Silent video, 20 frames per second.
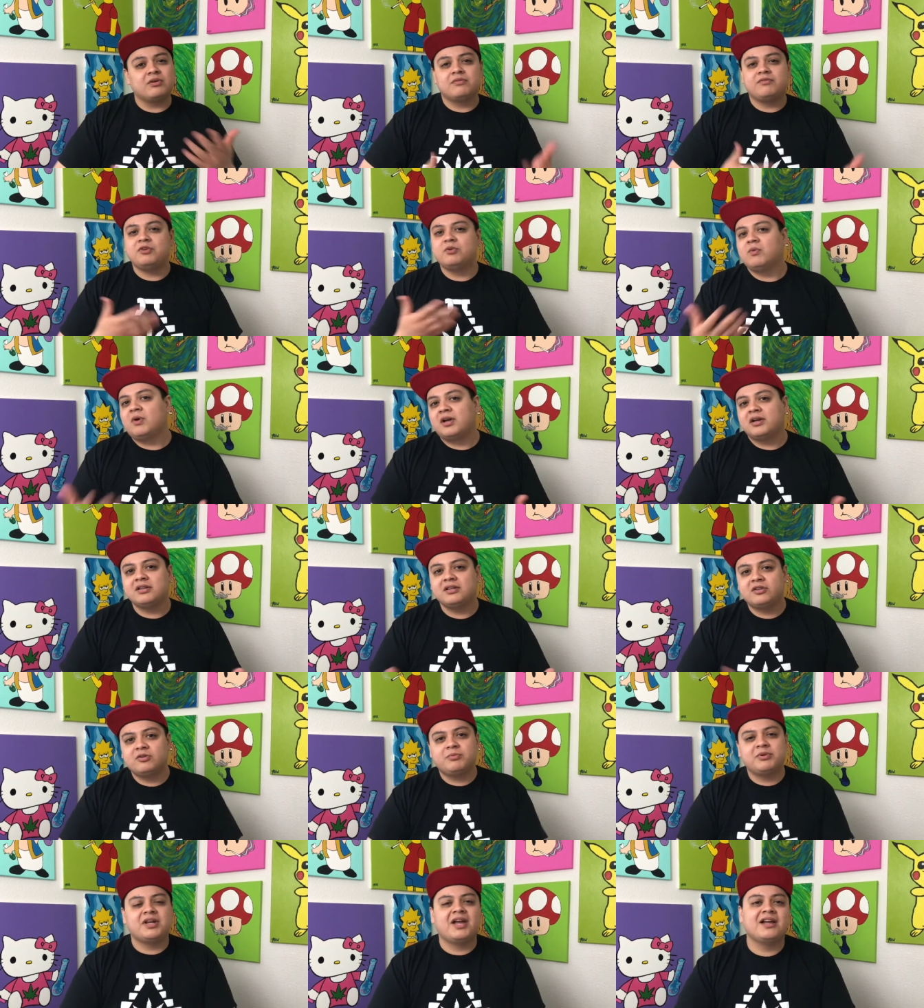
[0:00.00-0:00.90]
if you want a
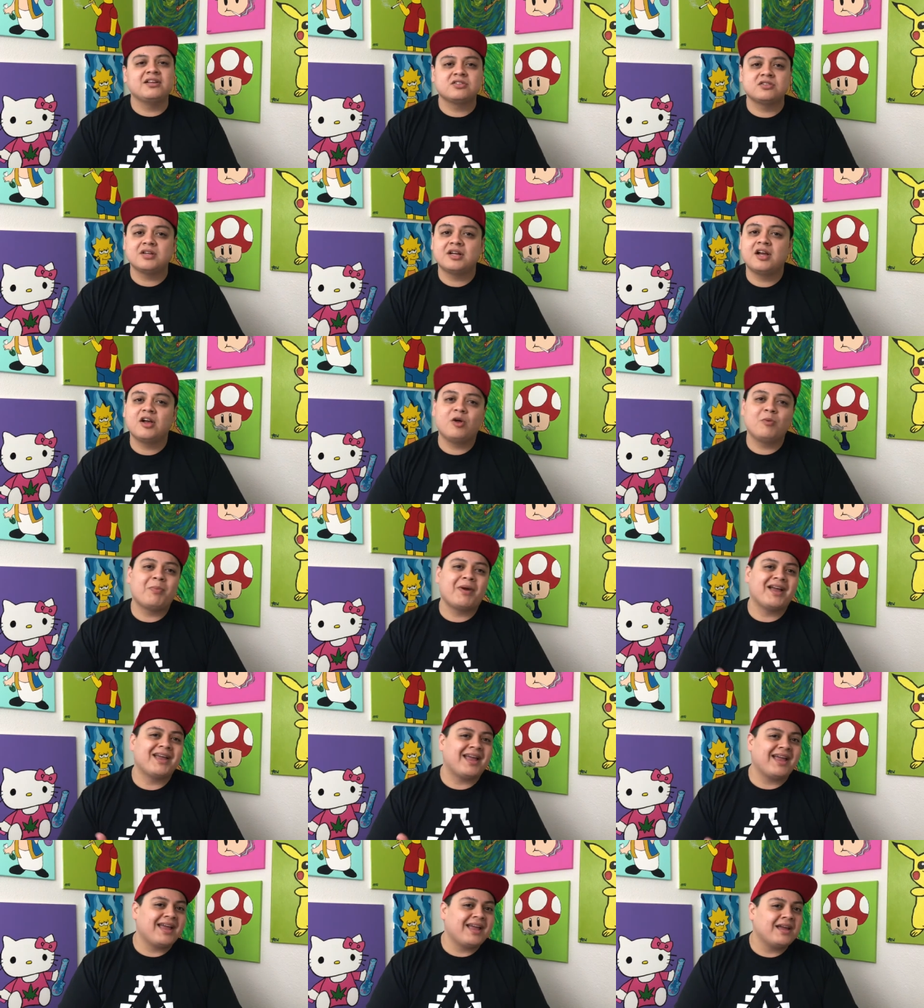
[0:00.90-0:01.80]
little bit of extra help,
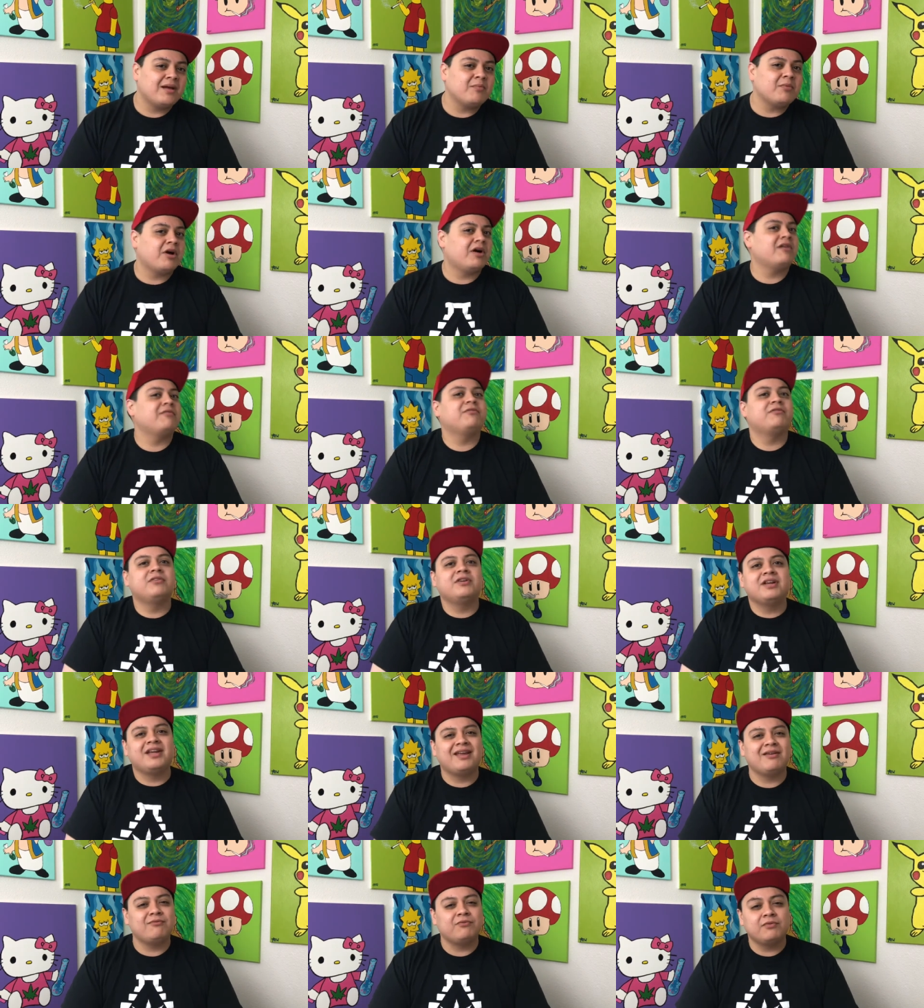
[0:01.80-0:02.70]
I am
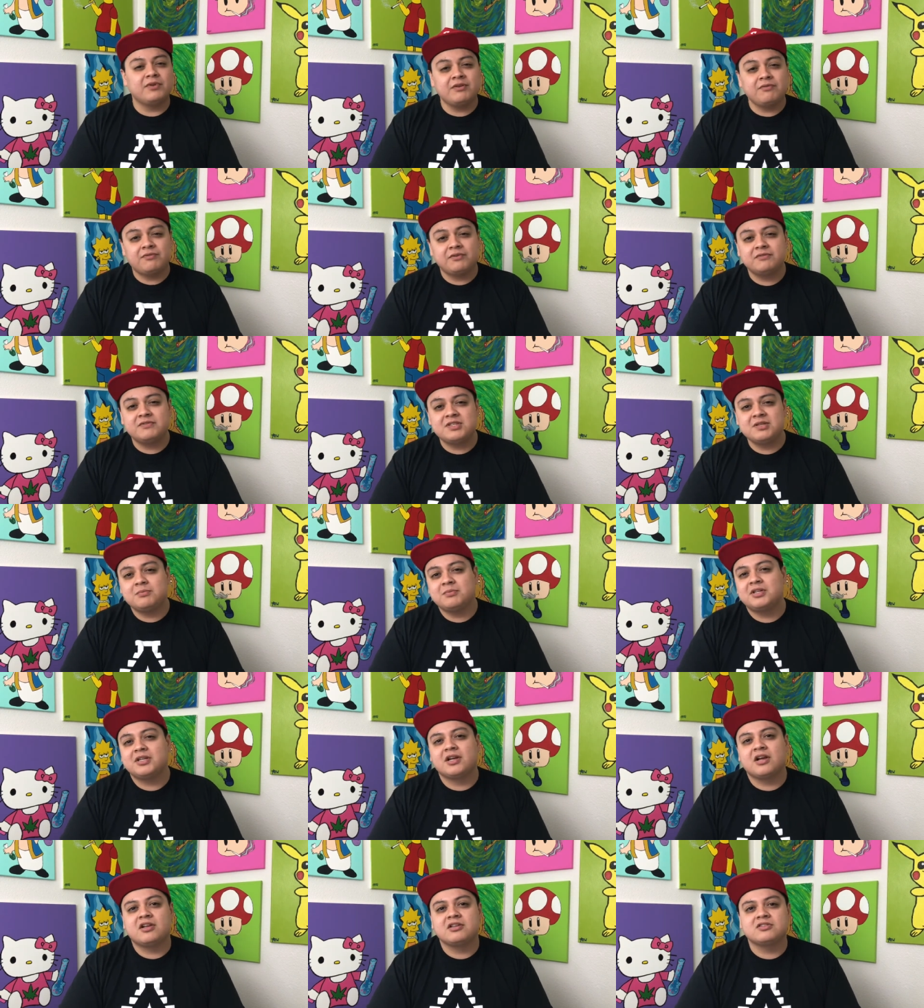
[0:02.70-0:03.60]
offering a free
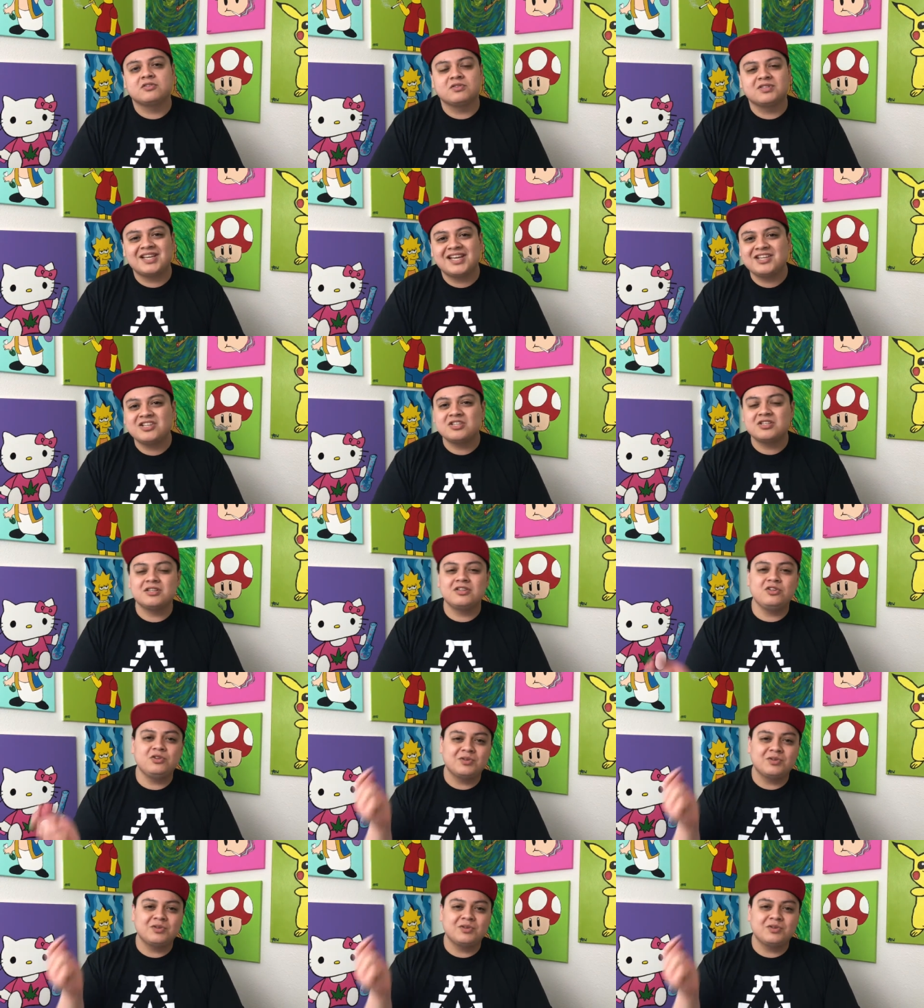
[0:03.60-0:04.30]
15-minute consultation.